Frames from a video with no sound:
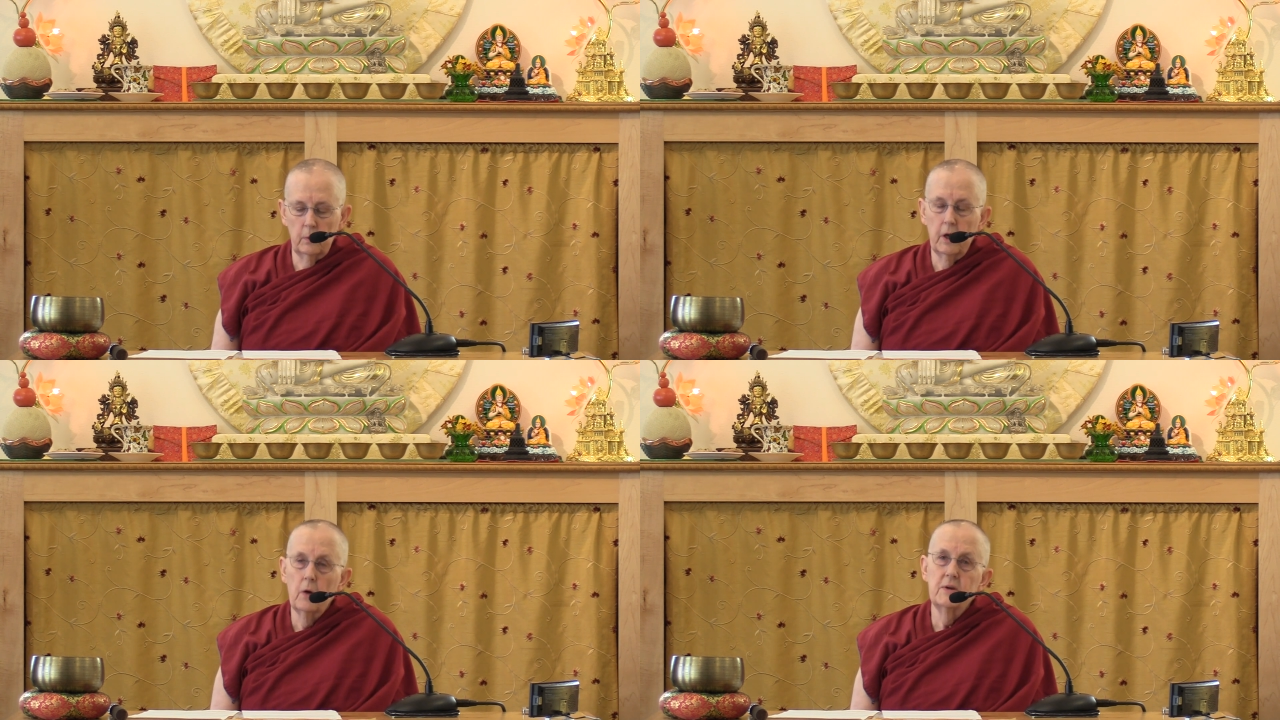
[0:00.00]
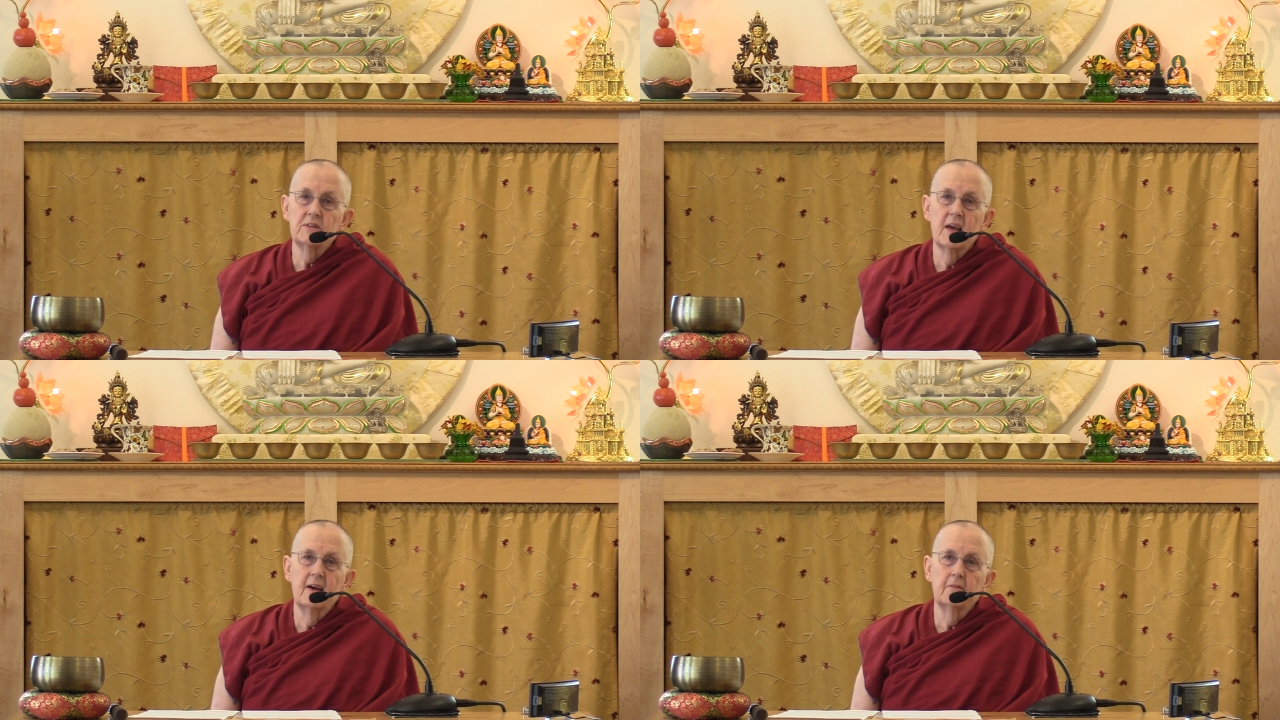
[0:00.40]
we
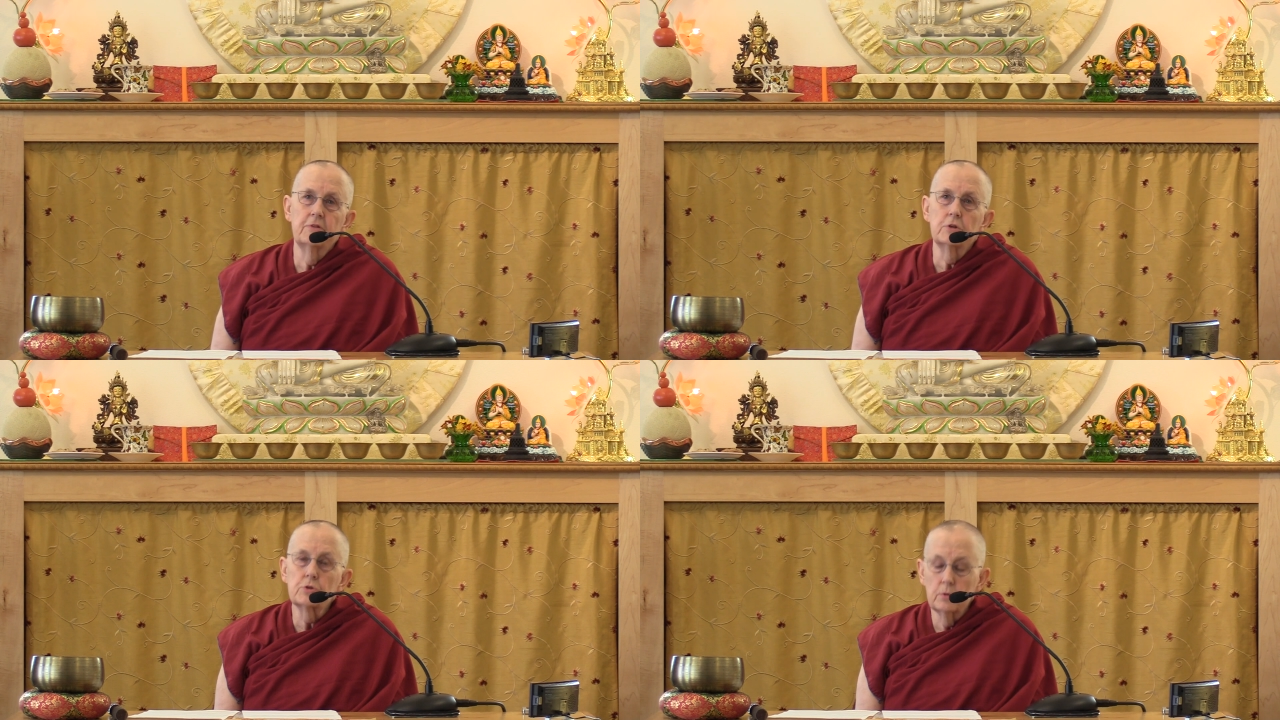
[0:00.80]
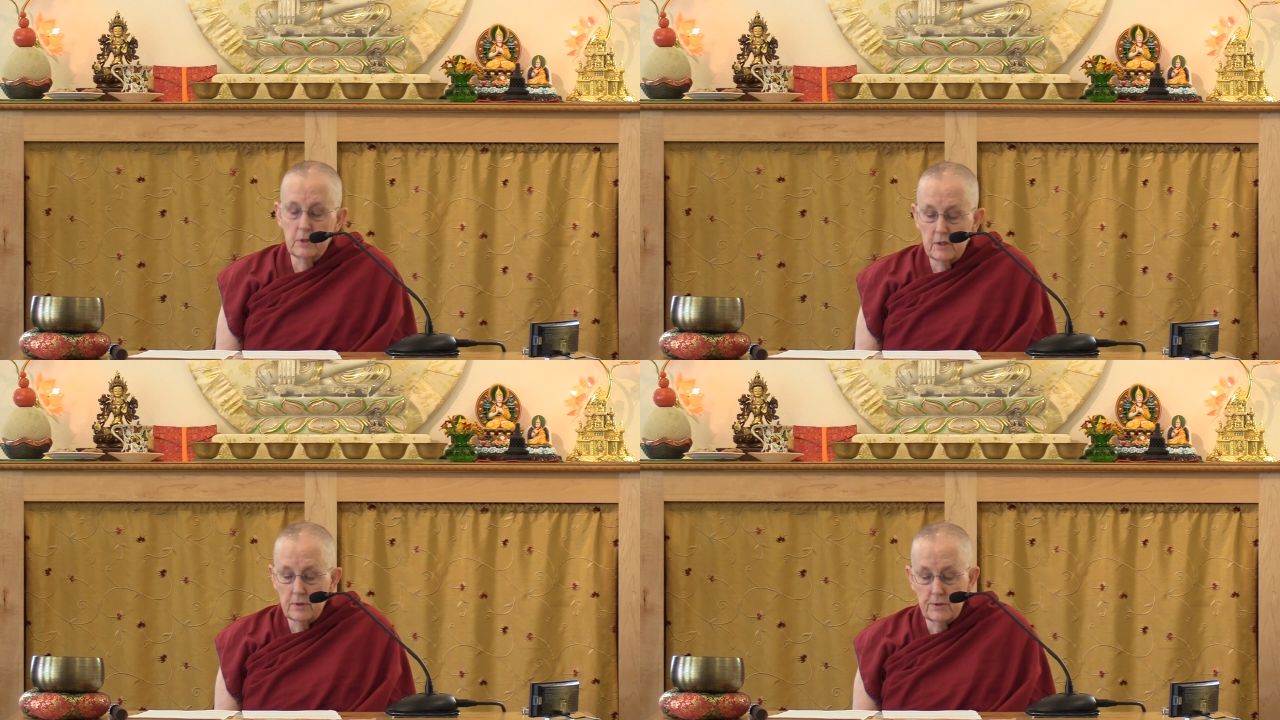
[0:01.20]
always have the
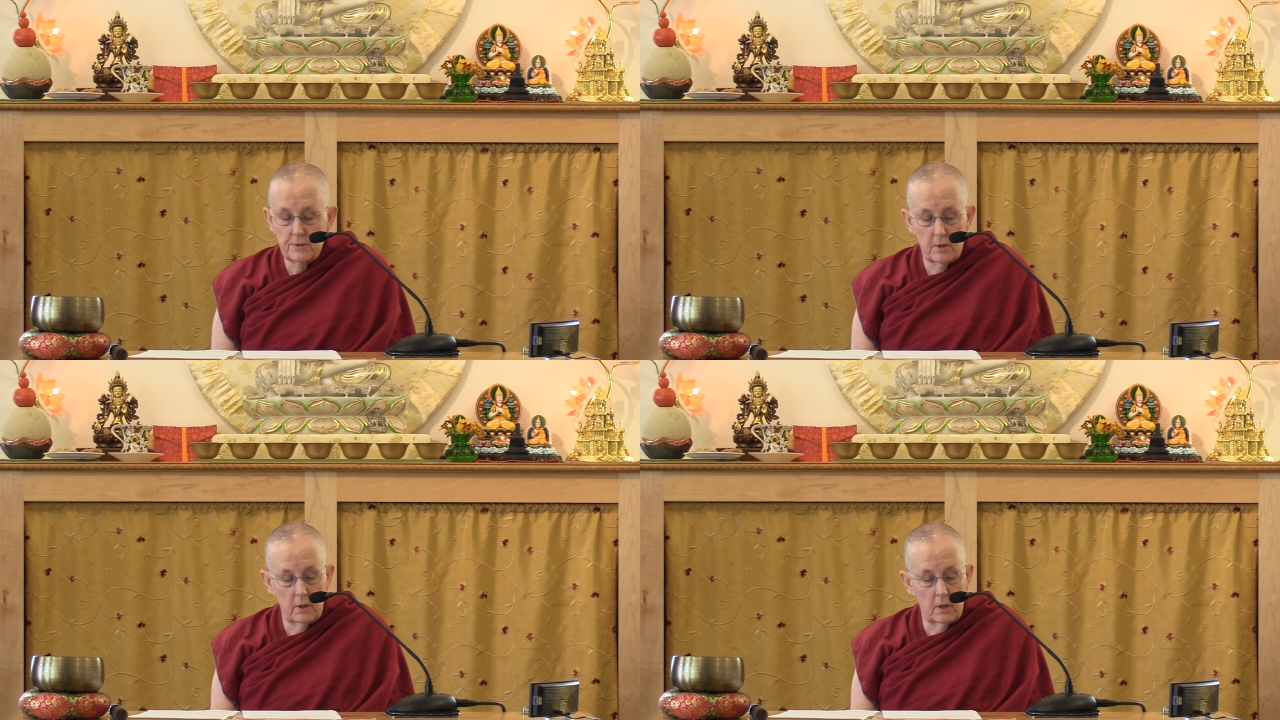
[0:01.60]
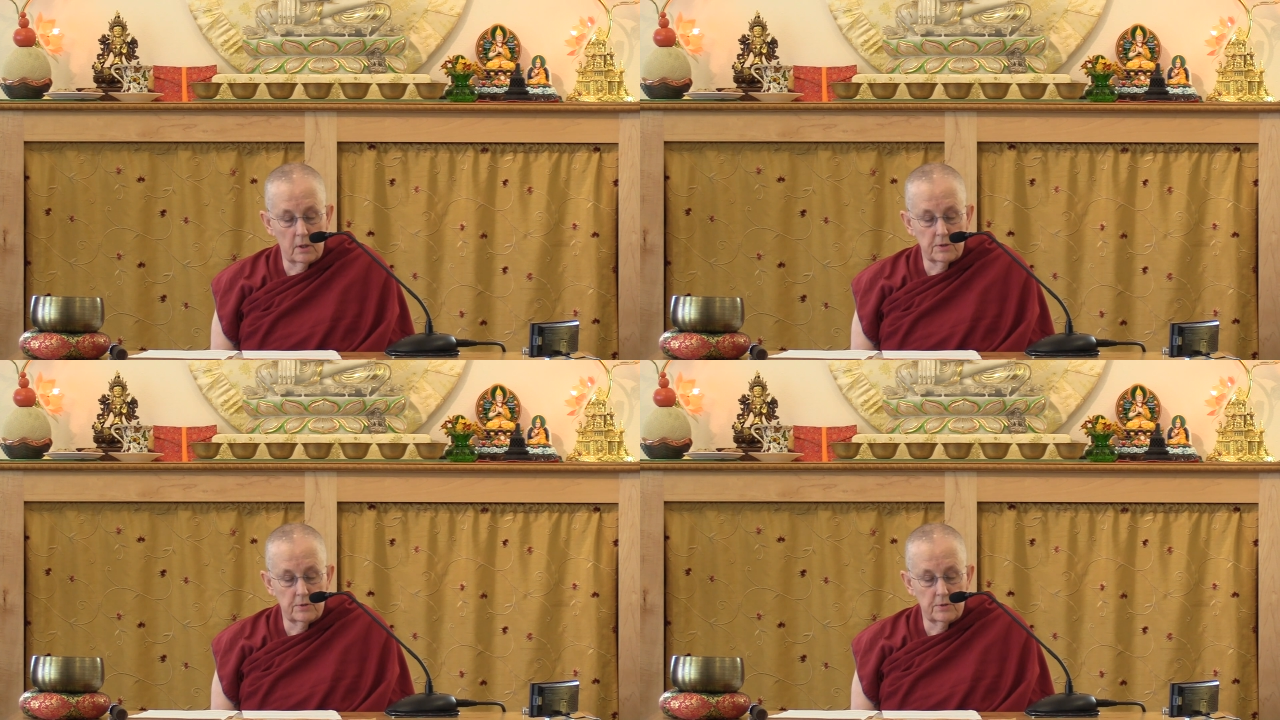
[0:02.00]
choice to